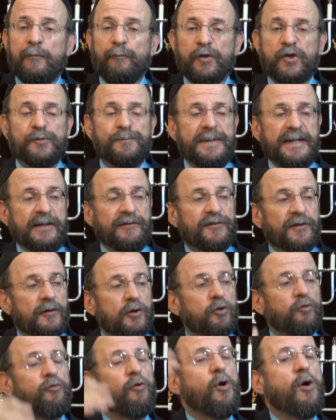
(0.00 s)
which means
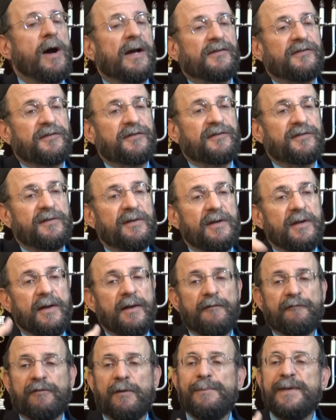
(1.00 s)
across
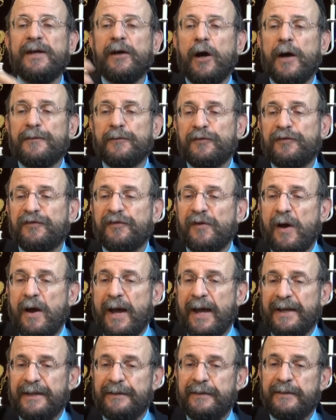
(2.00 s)
from the other
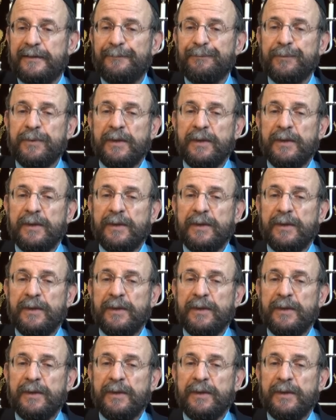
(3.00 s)
side.